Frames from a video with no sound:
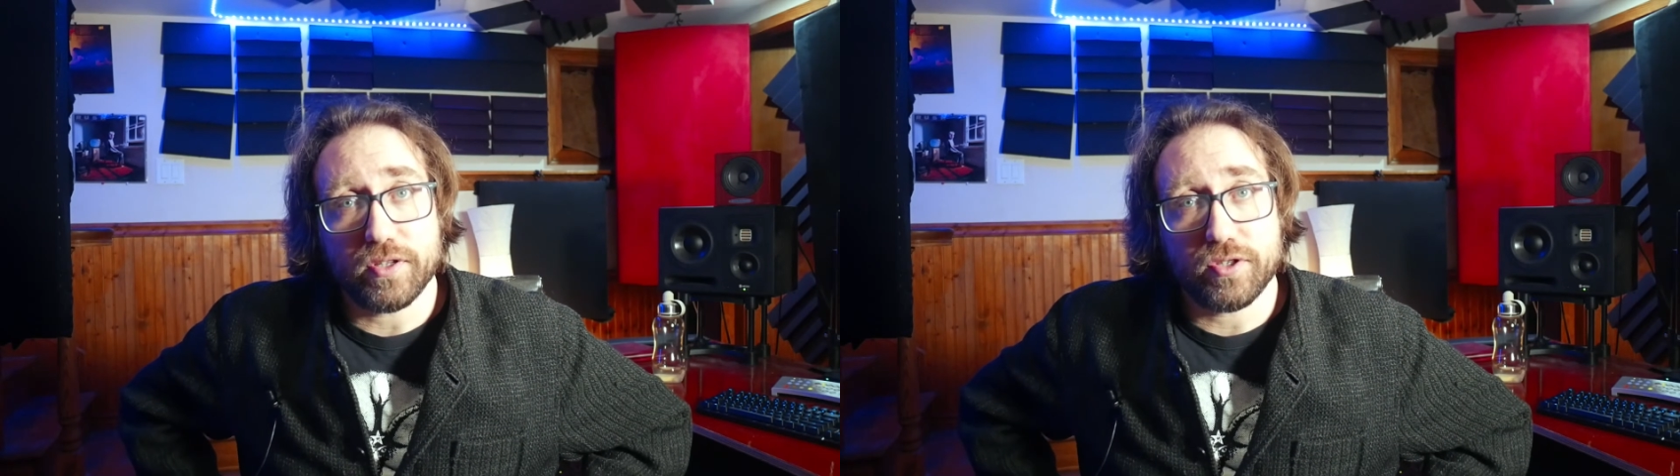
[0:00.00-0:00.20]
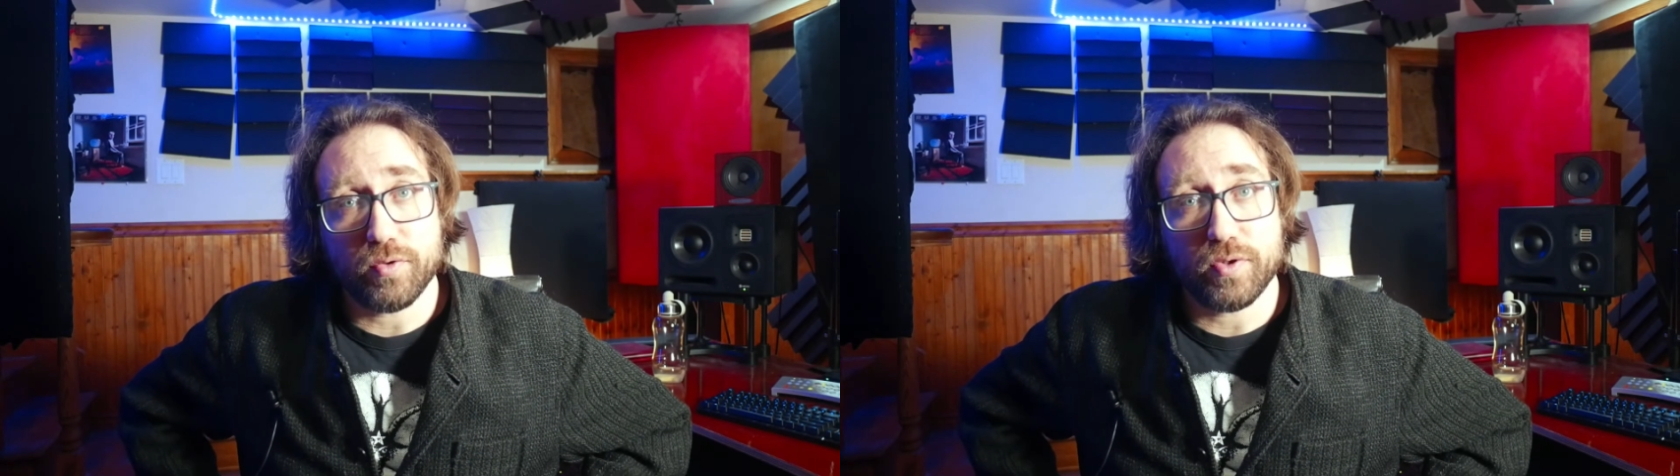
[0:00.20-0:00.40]

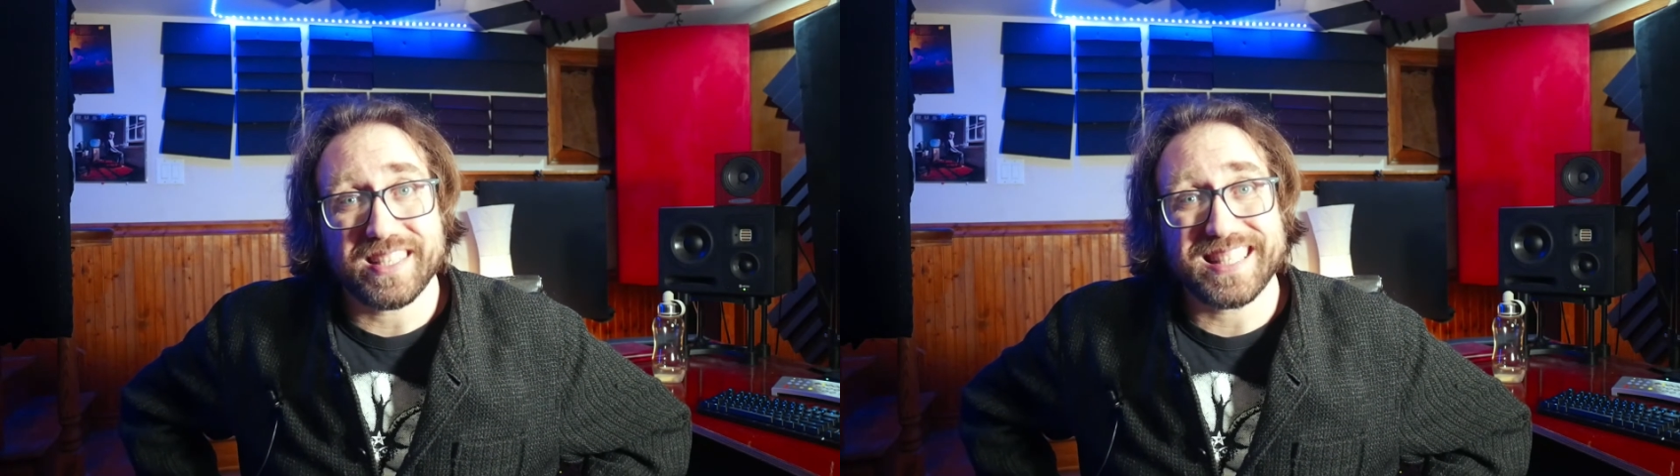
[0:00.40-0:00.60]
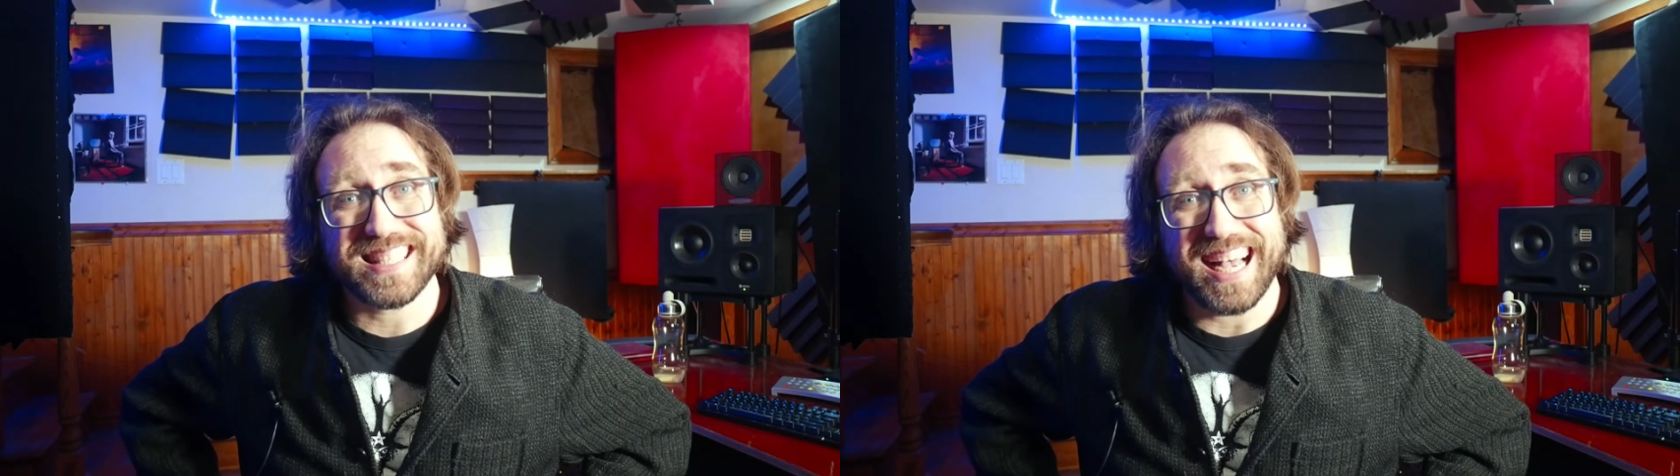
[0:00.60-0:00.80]
to the
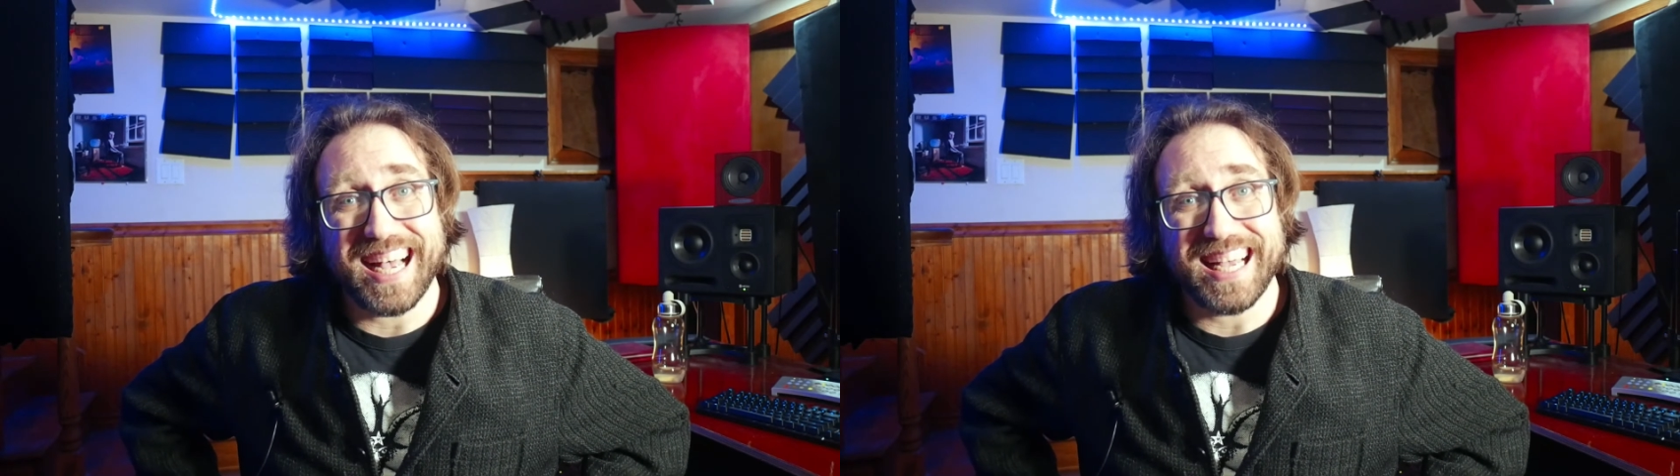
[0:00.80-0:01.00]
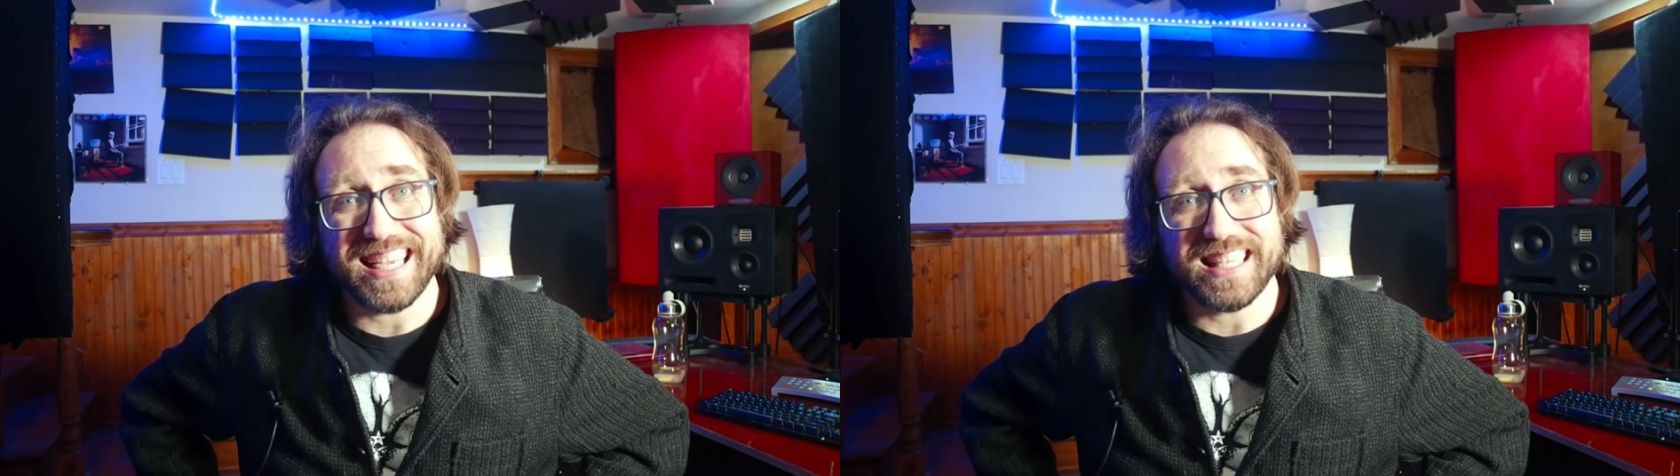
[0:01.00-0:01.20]

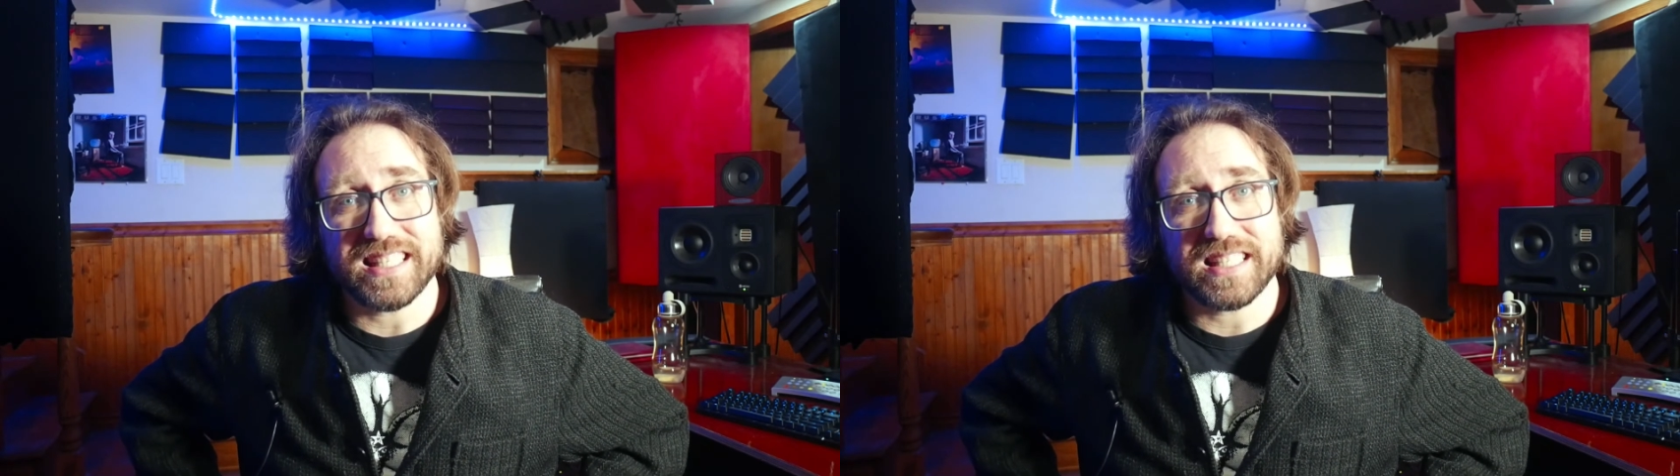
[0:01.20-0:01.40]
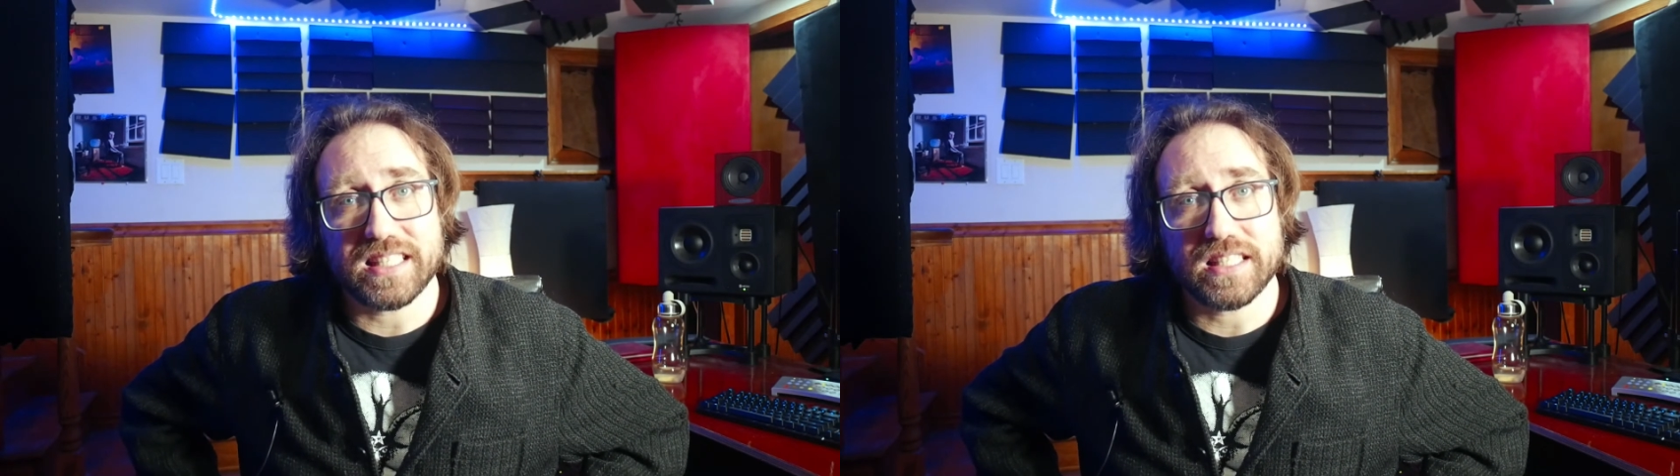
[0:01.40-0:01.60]

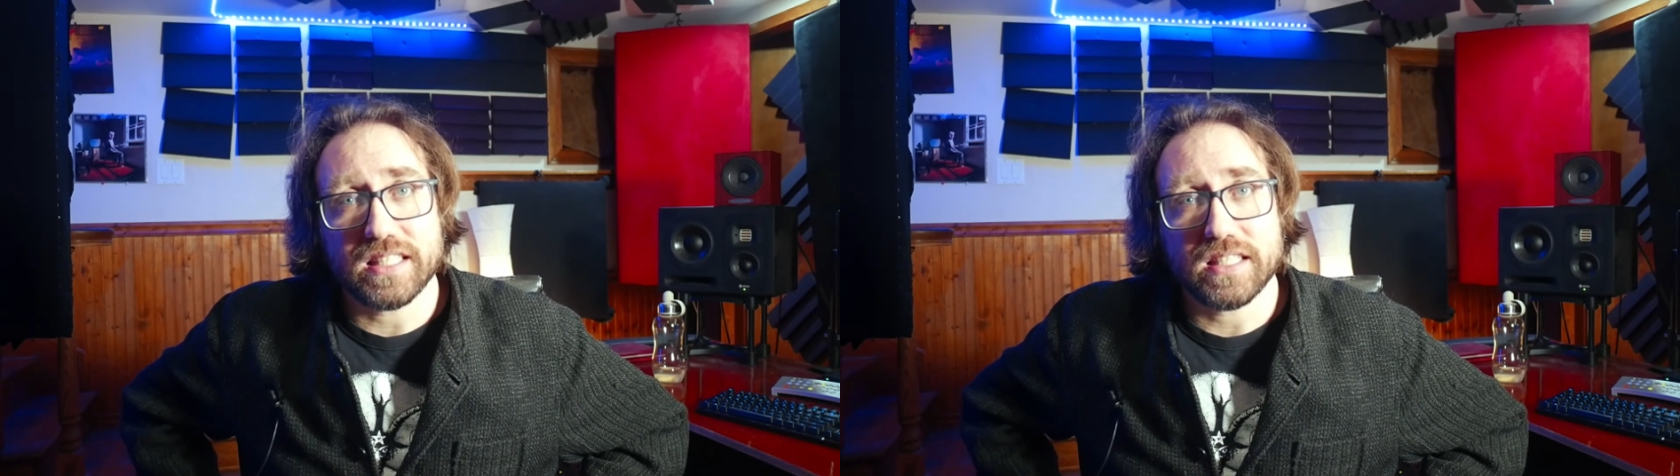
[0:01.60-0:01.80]
sides